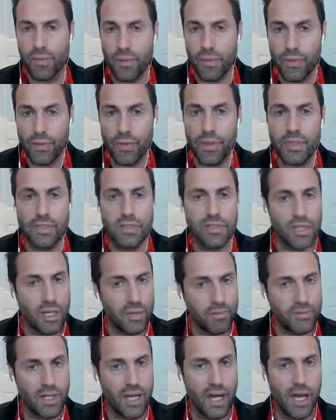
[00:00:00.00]

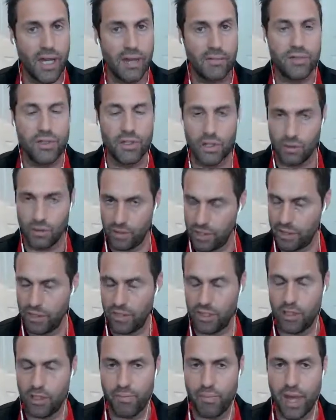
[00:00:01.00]
Sometimes there is a
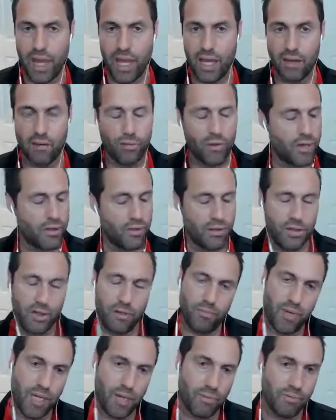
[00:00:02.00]
debate whether the
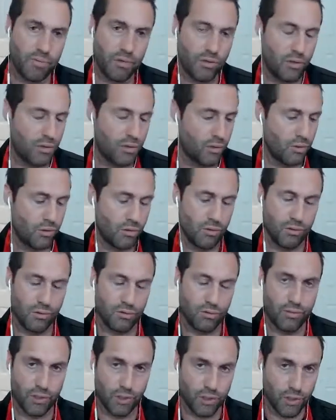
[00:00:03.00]
people who
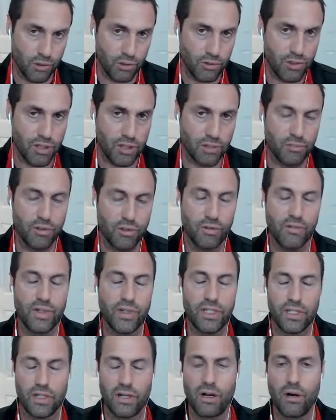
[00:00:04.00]
produce the movies
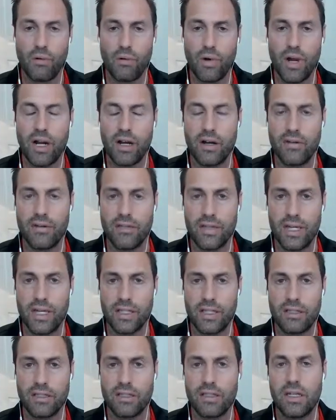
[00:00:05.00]
are aware of
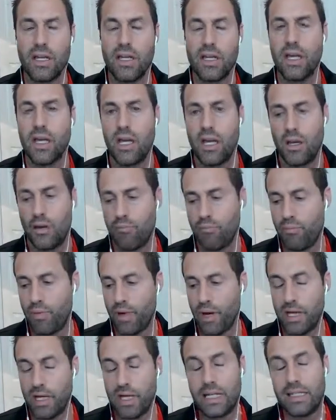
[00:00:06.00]
this,
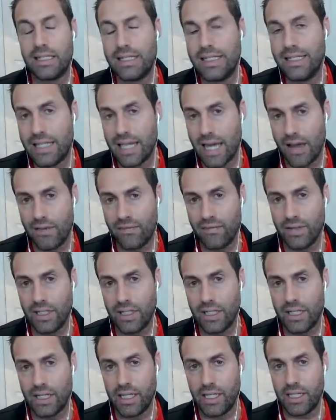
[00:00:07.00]
but it's
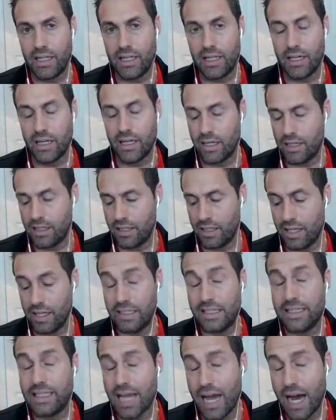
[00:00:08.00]
definitely a
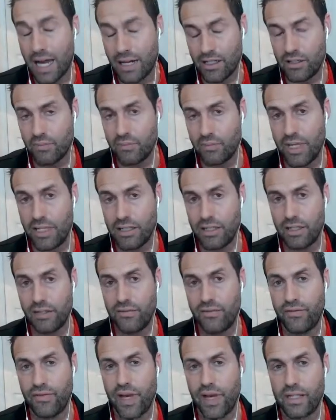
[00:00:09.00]
documented
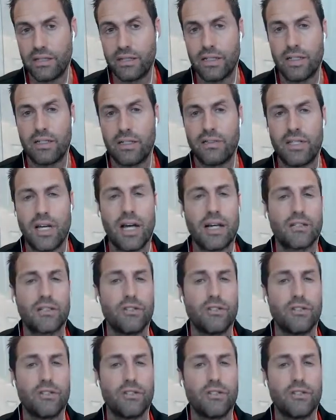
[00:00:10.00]
effect. Dr.